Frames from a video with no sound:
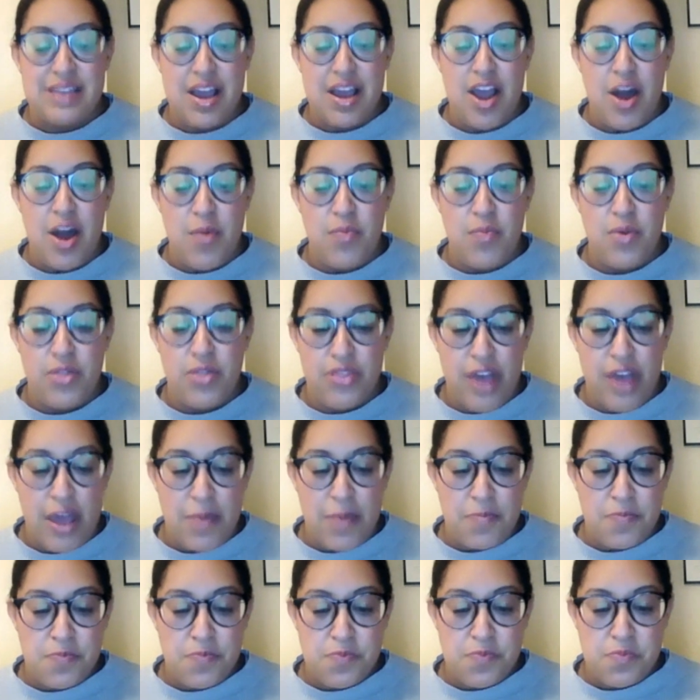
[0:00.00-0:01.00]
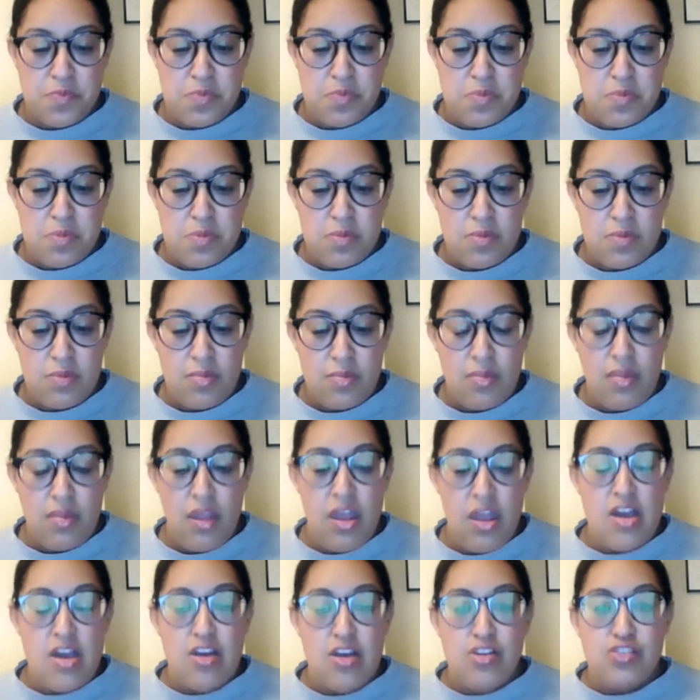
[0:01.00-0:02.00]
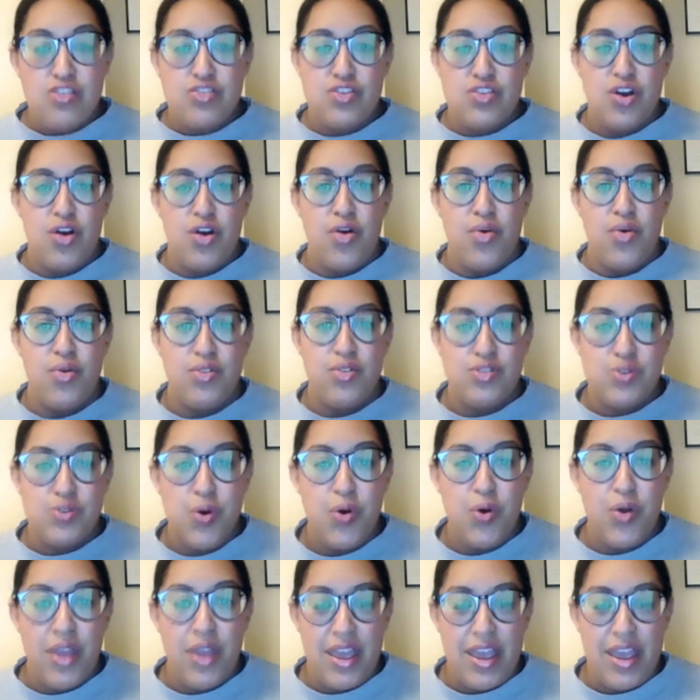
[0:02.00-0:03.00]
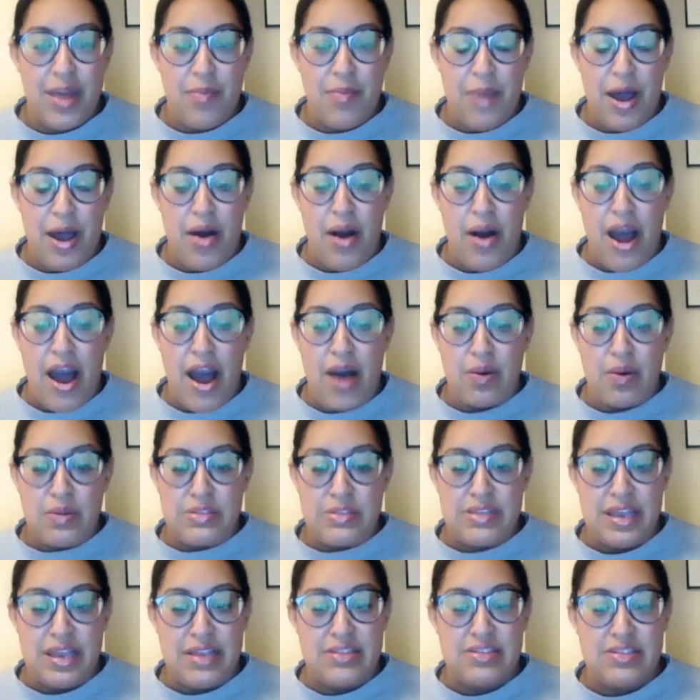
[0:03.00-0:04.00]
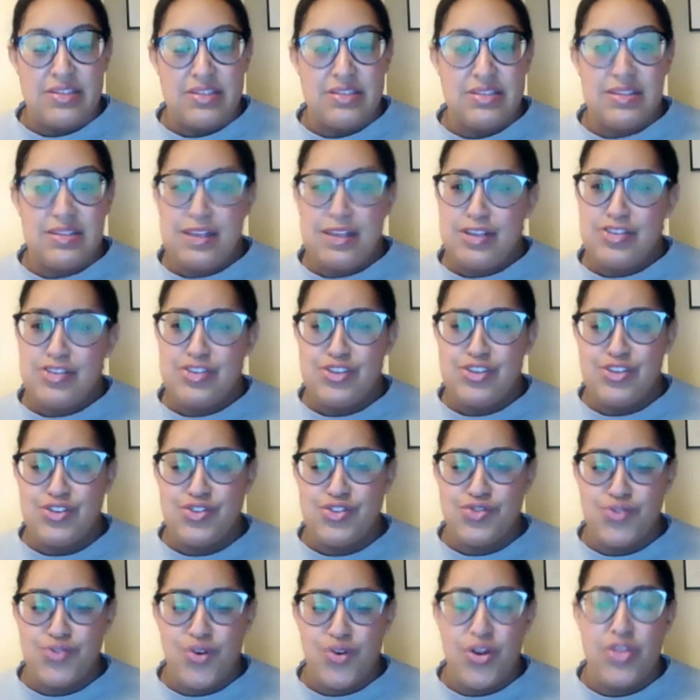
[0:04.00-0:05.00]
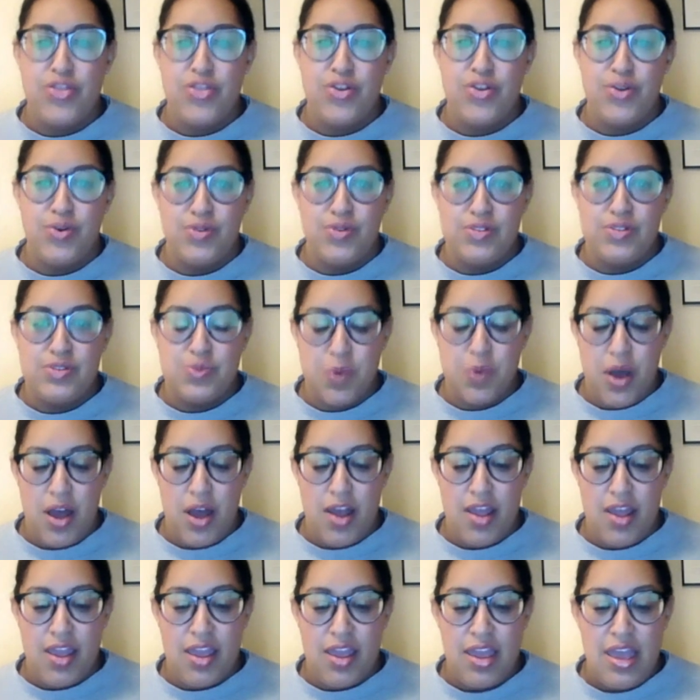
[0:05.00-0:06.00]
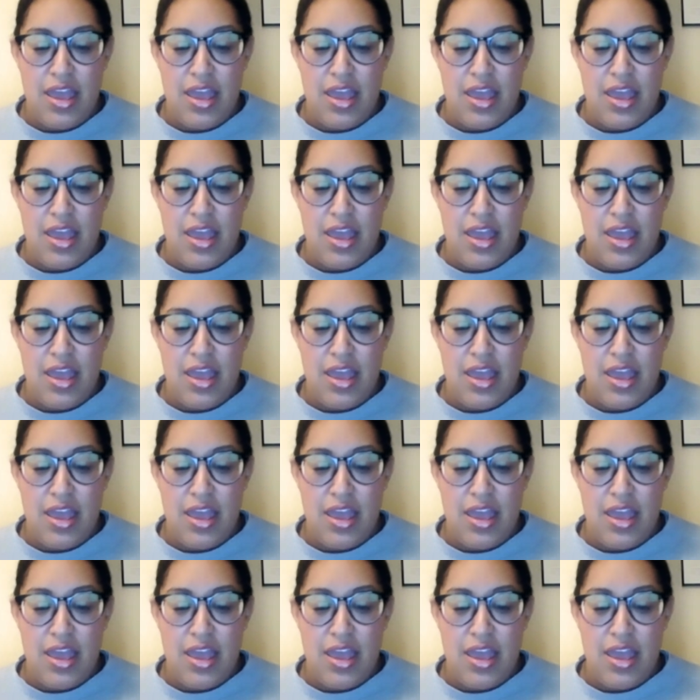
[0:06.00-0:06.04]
that come with that. So, talking about how Satan seeks to destroy the Lord's work,